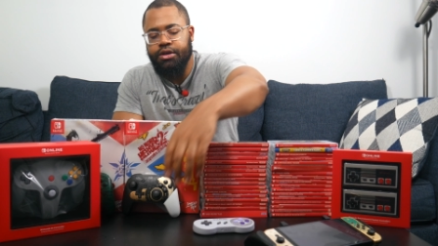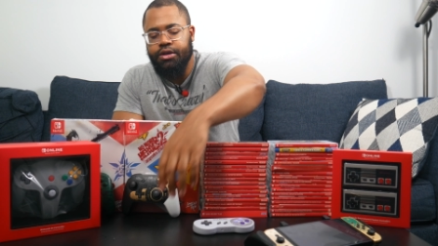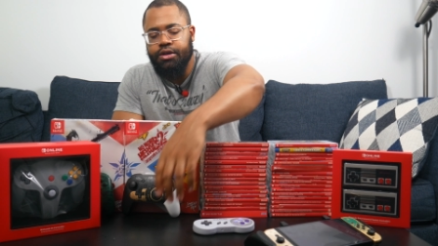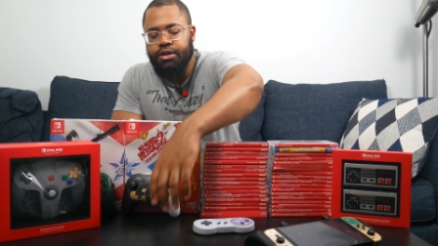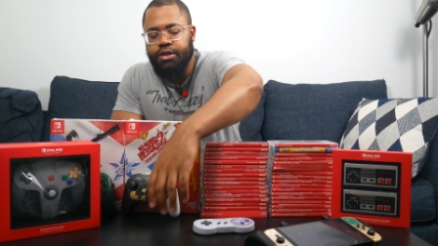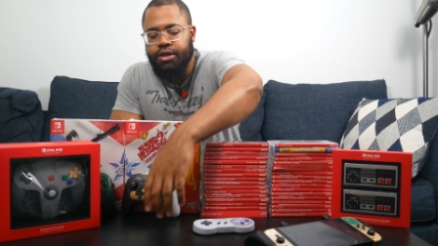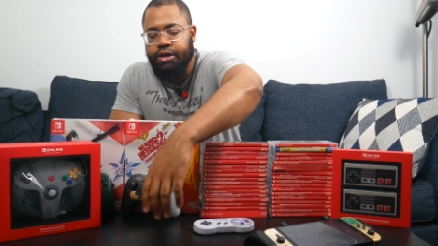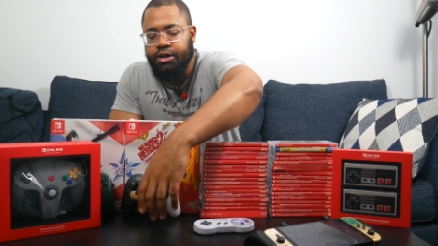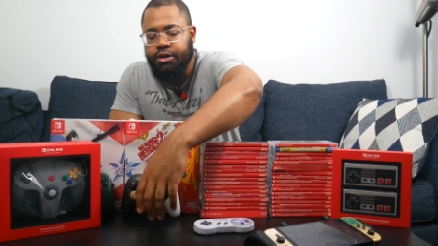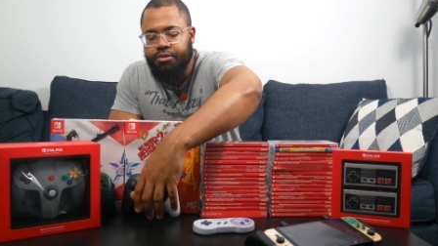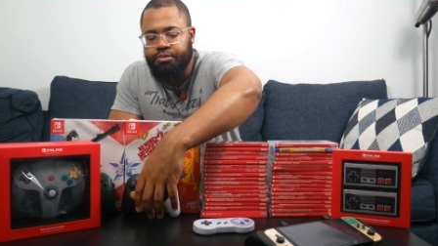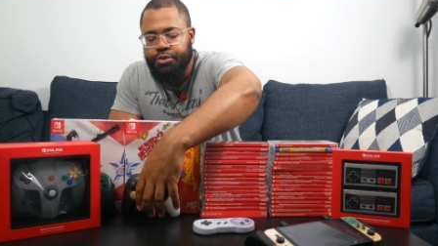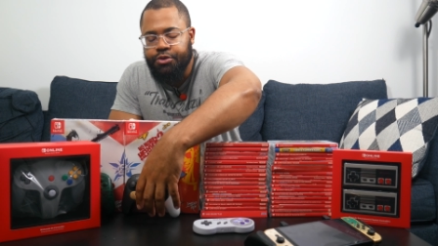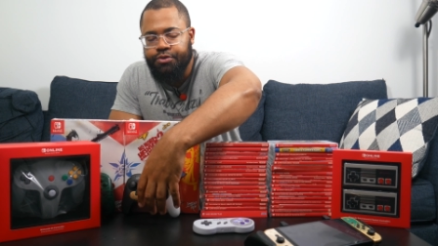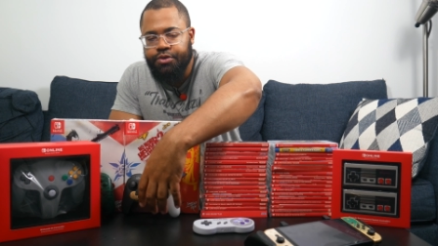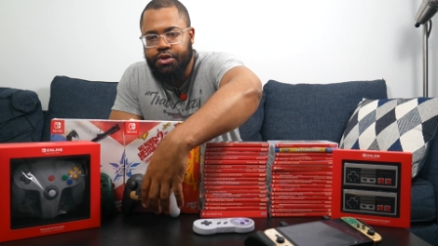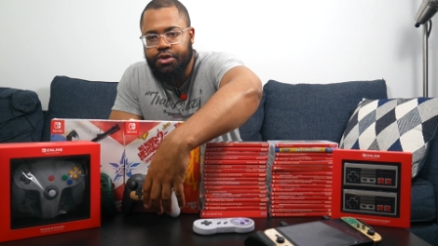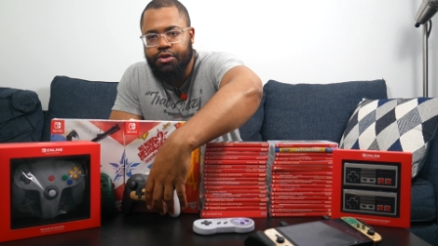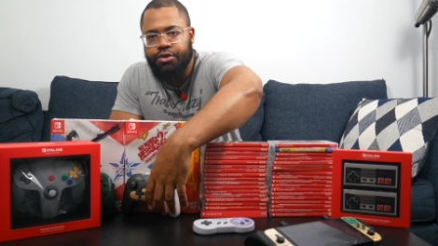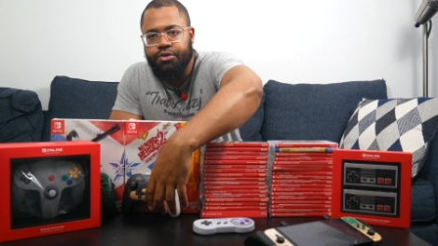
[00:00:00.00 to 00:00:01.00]
Now
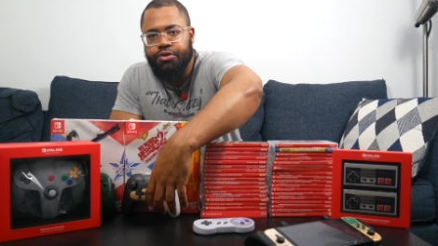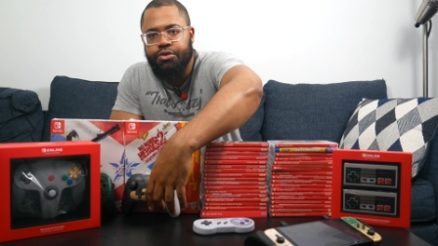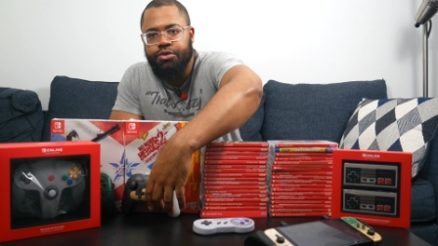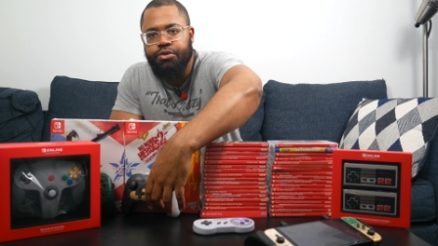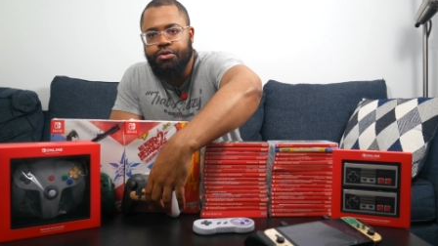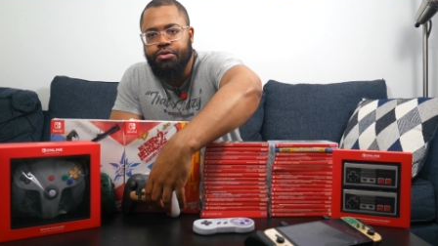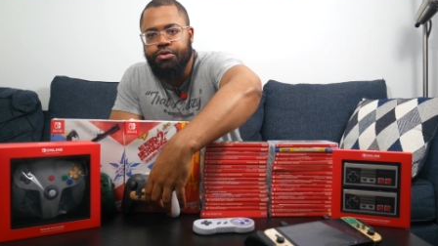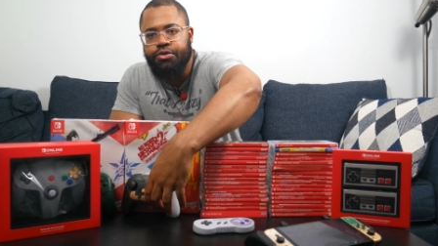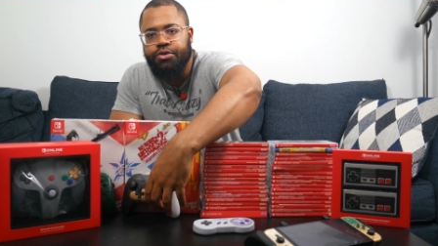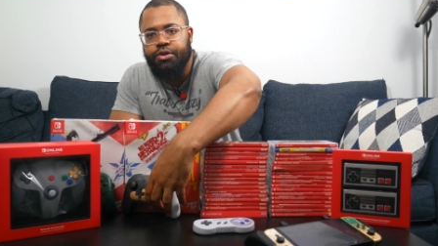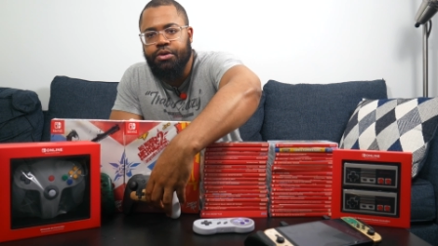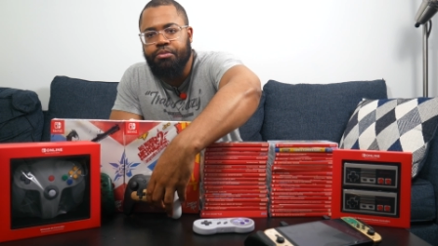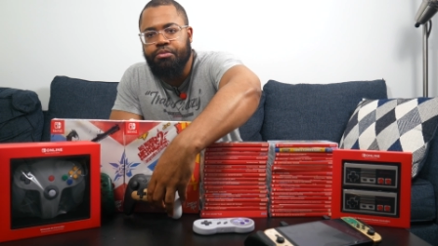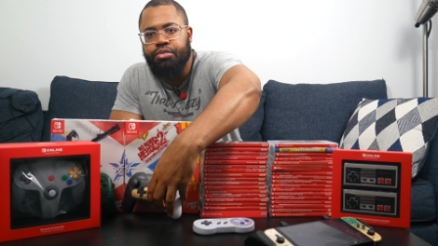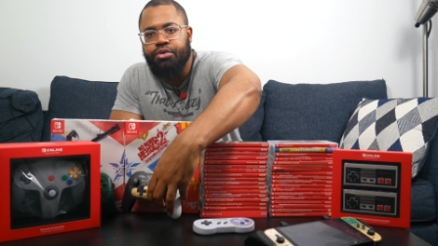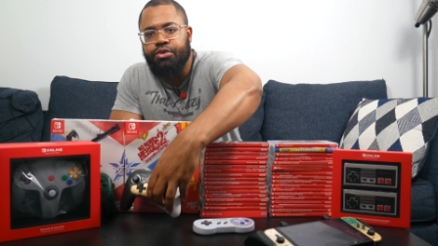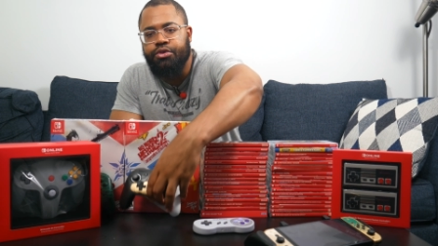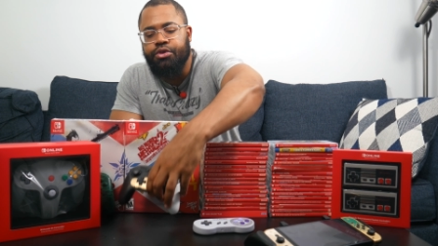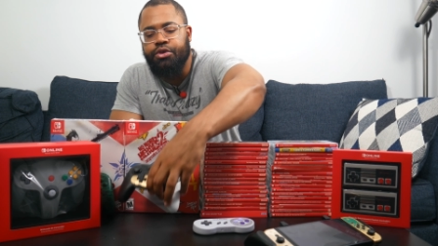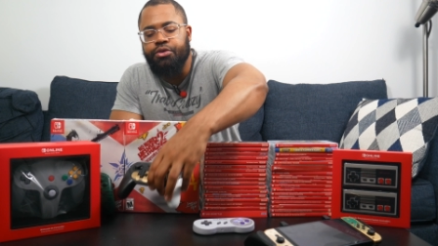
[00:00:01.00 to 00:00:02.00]
moving on to some
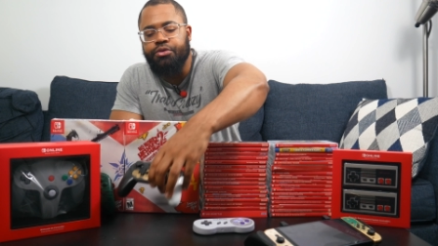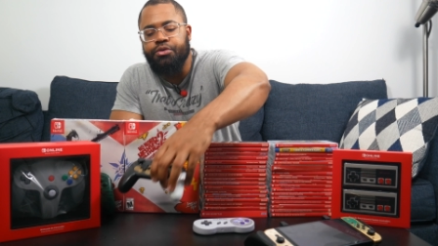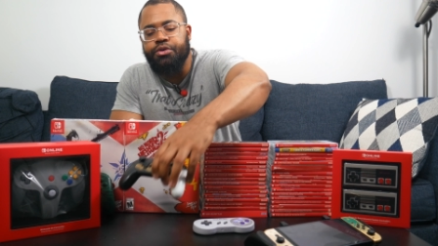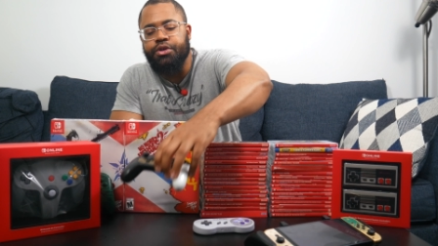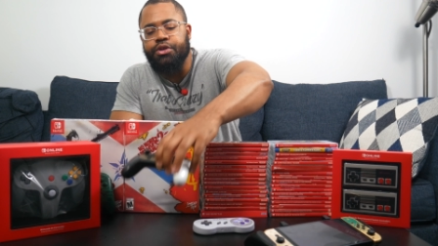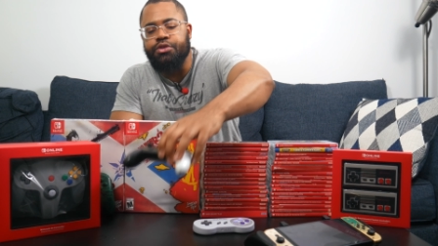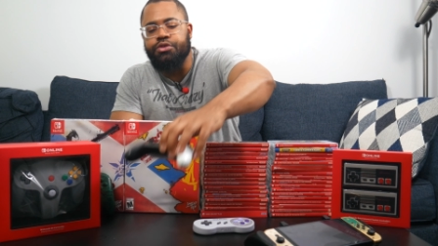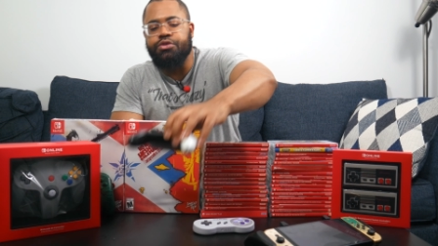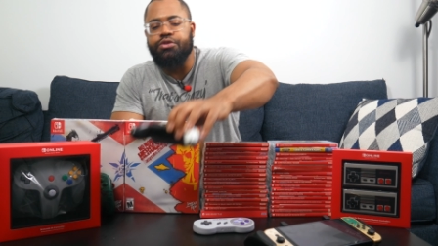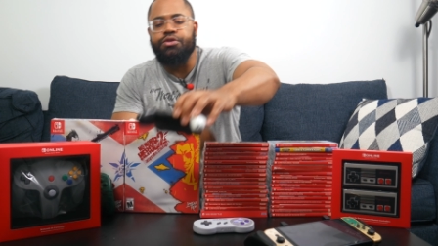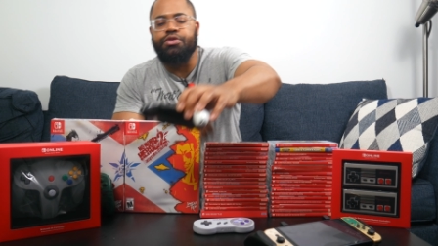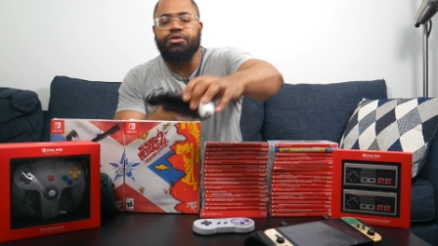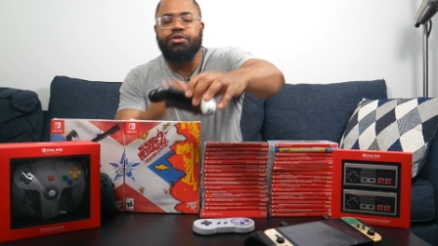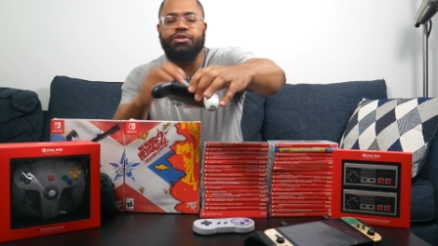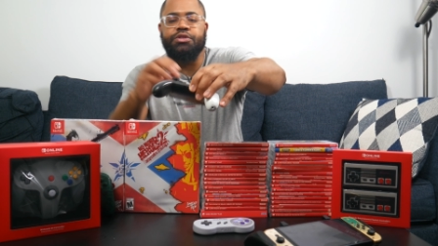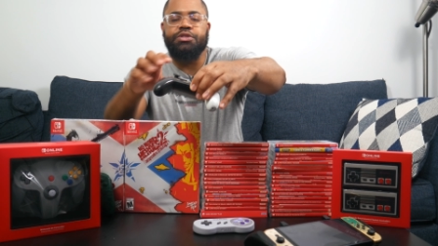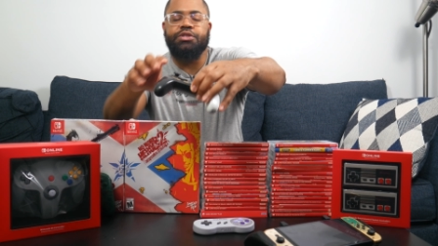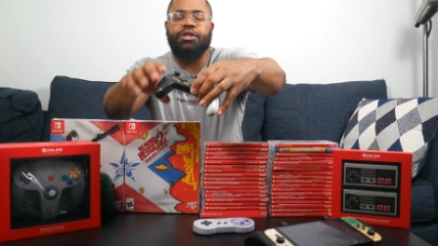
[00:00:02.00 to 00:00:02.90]
pro controllers.